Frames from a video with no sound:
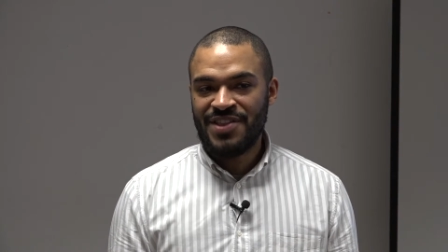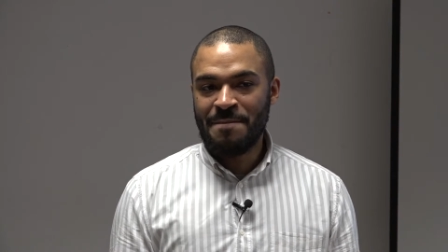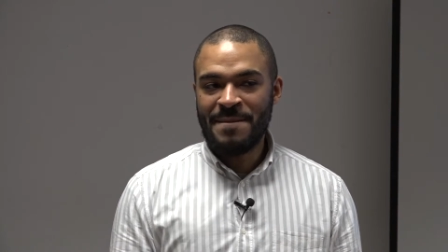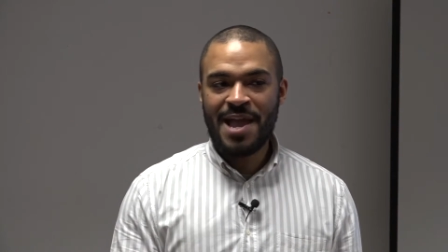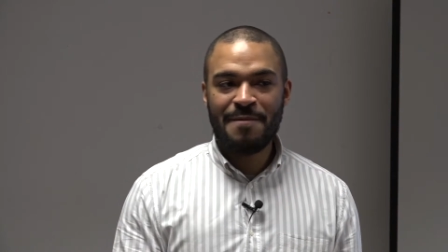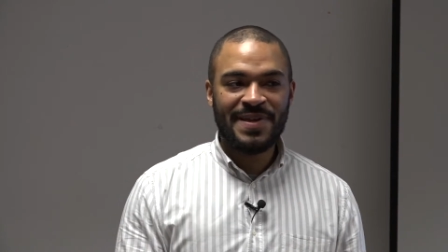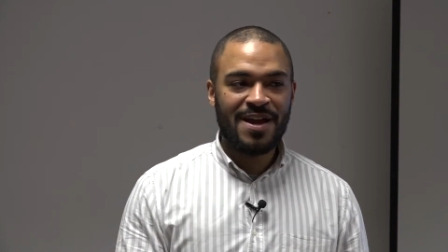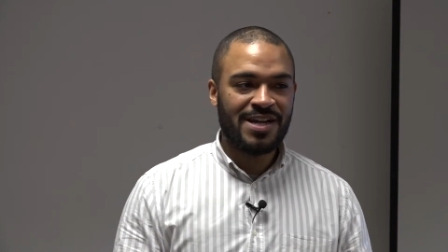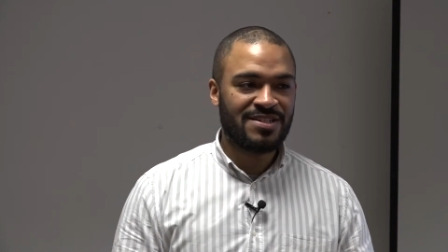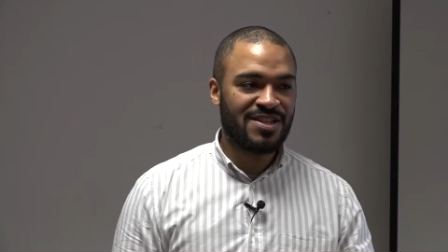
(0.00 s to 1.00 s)
then
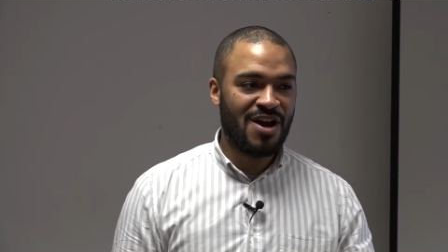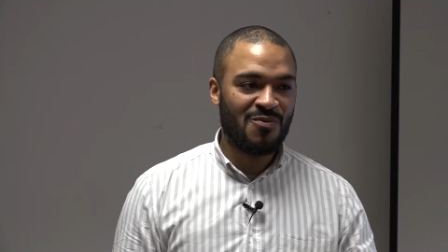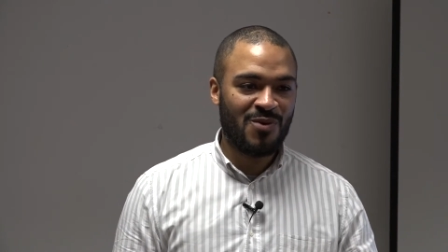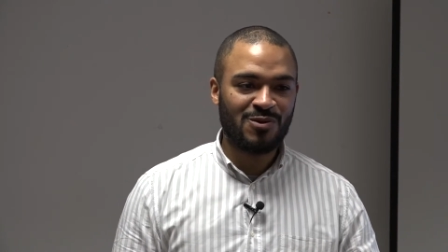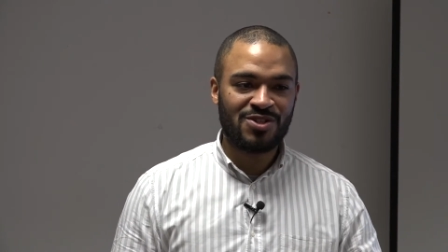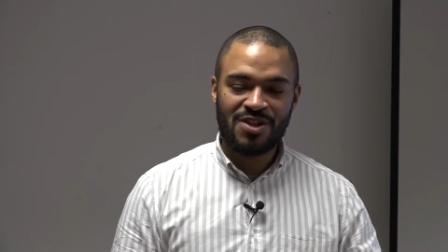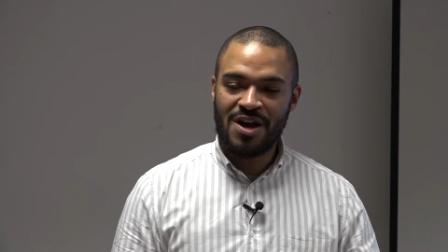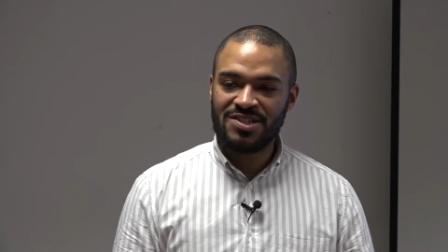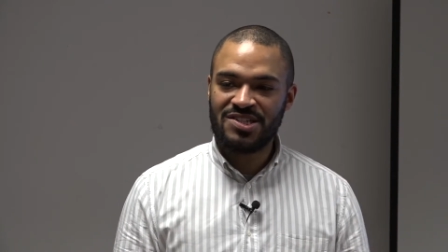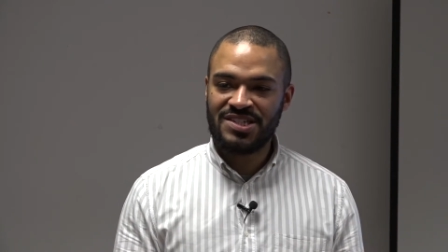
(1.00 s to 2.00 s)
maybe I start, will
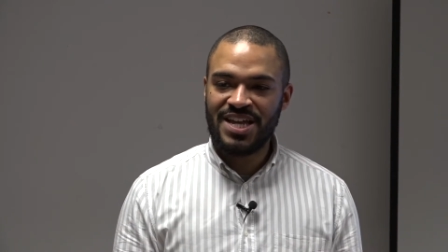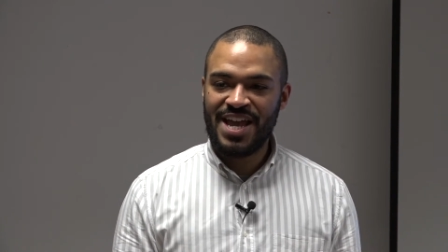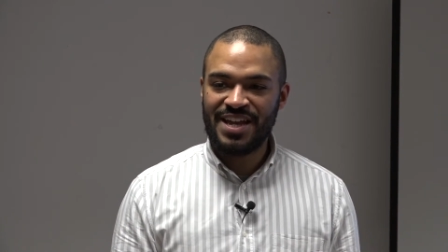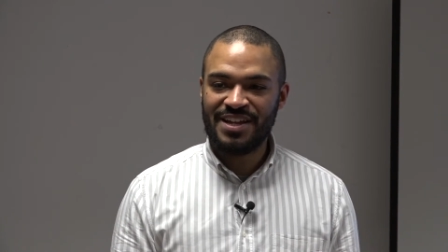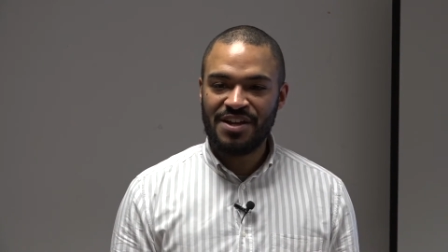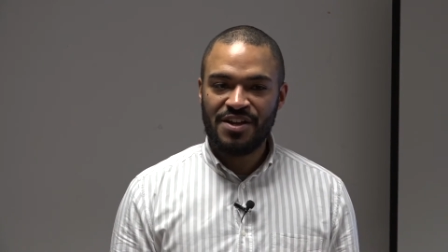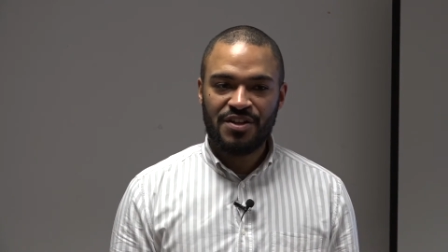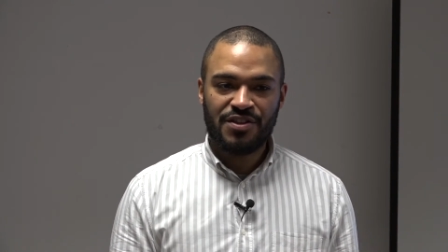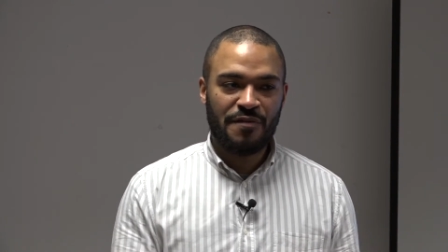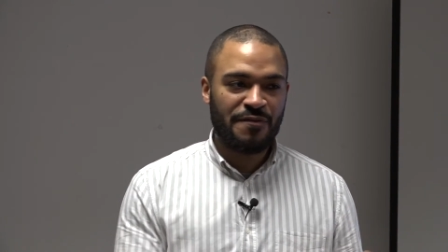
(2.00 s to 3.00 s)
start seeing
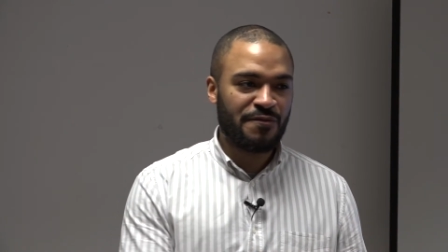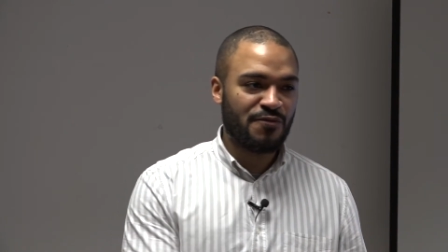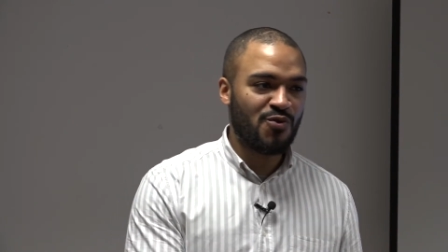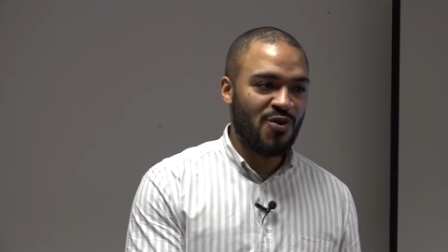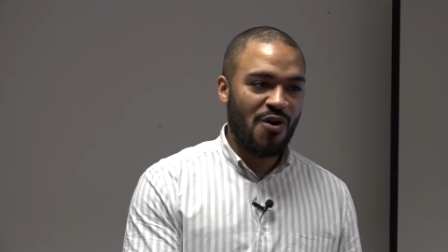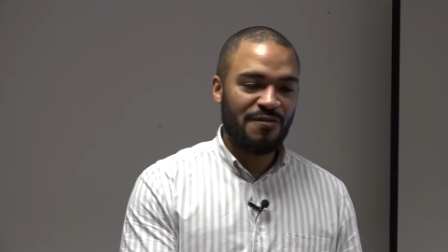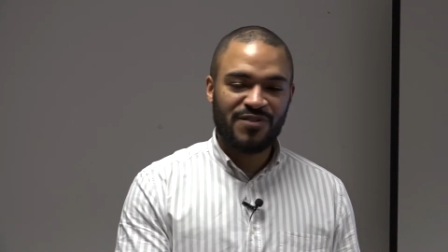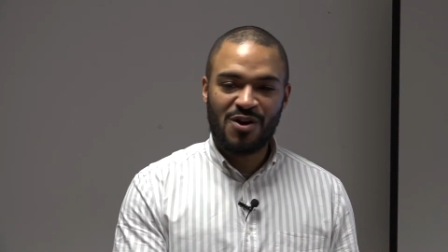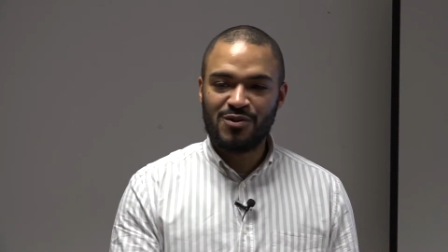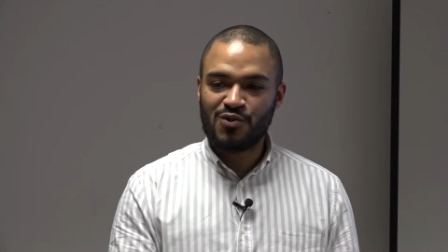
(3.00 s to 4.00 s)
the fruit
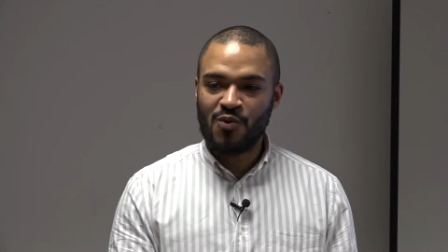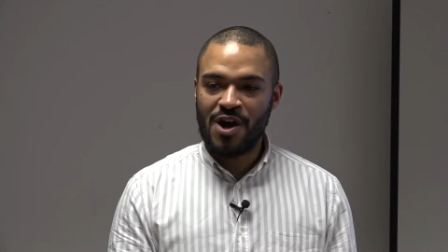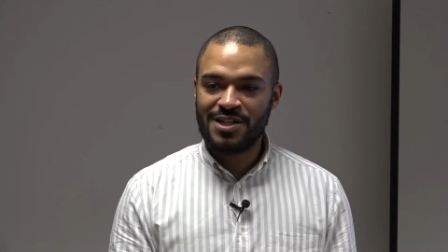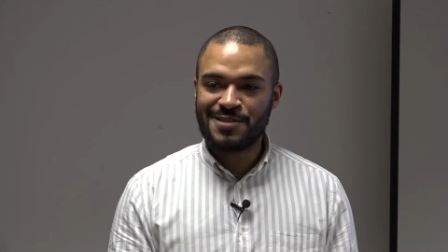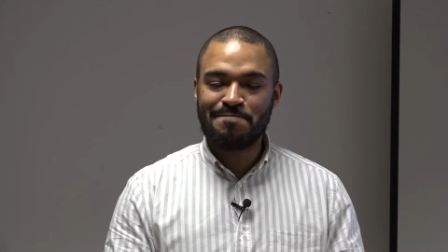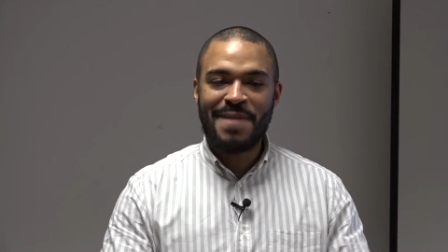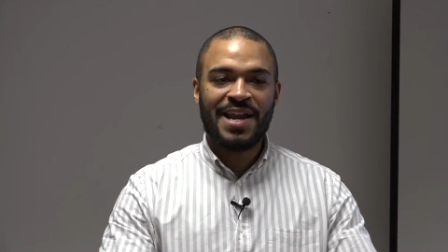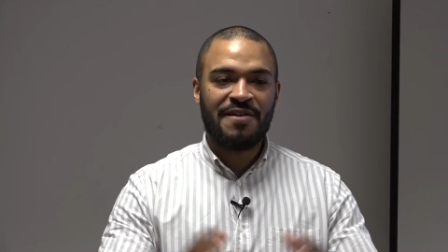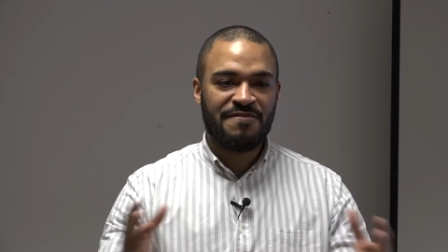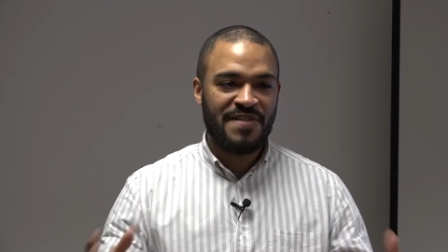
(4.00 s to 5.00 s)
of those words
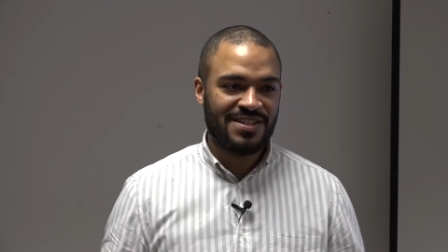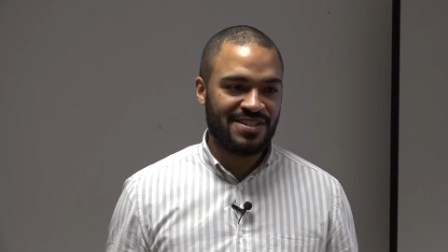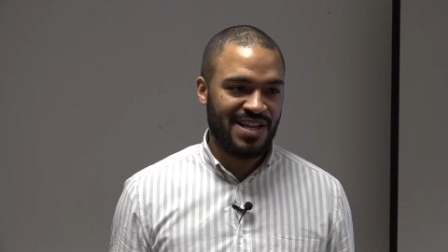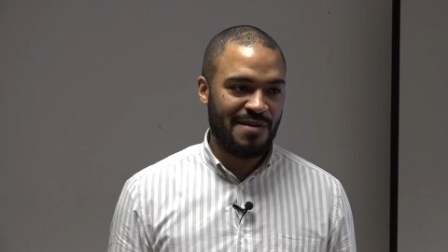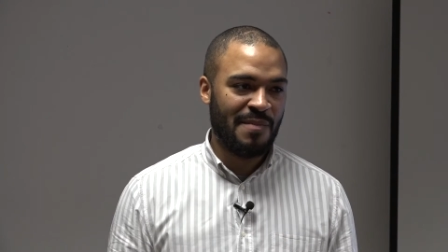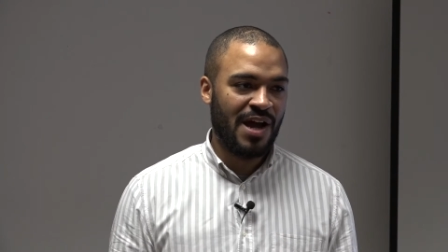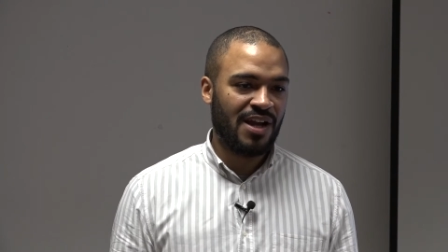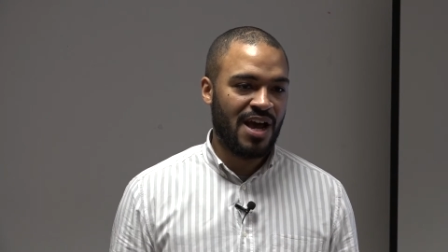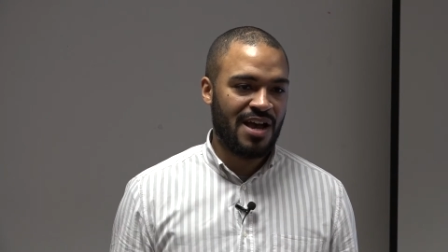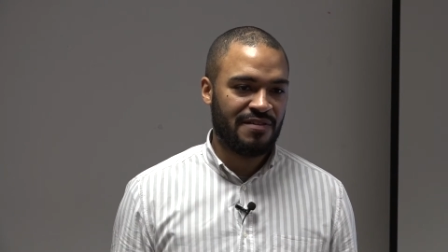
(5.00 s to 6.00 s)
manifest in my
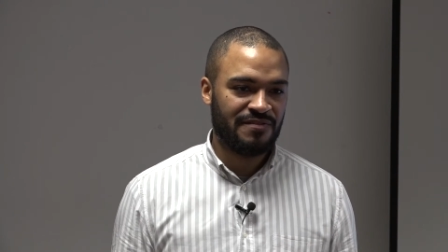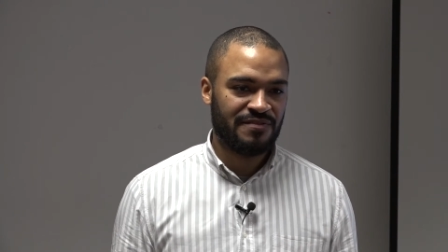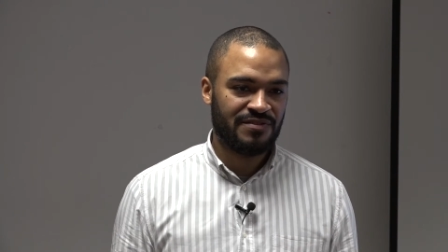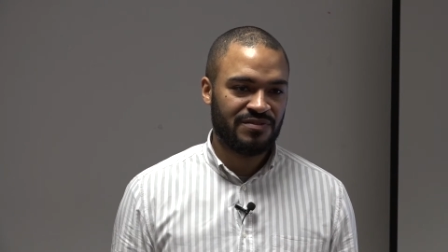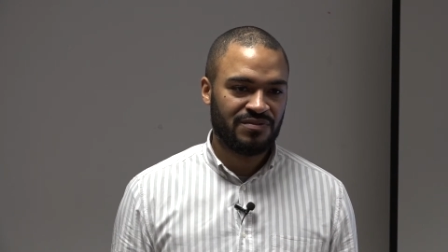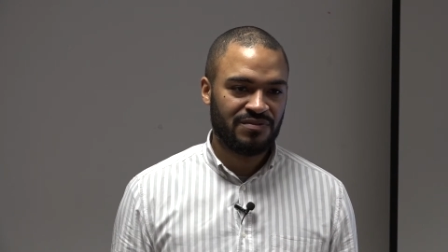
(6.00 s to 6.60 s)
life.